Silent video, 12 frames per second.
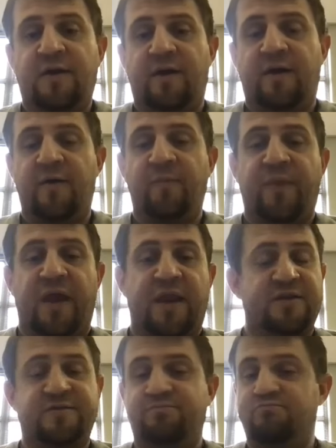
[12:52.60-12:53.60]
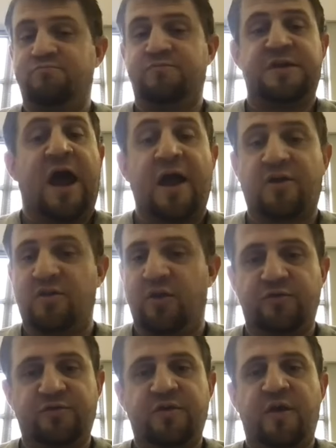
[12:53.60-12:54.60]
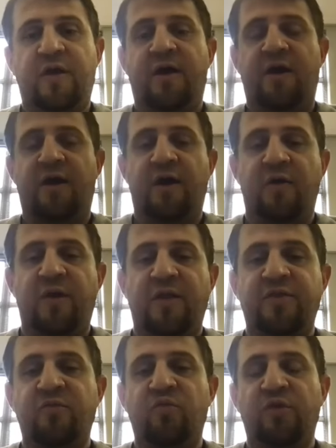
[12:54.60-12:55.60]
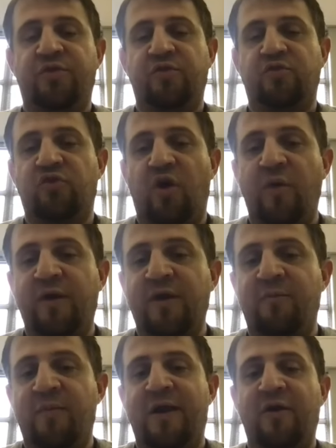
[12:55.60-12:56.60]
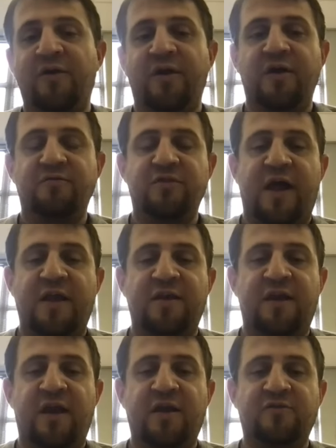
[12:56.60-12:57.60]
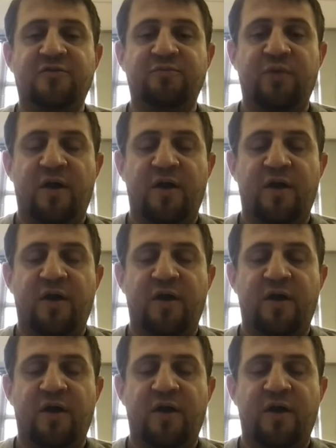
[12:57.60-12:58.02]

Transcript: and it's not close. And then with the growing amount of Latinx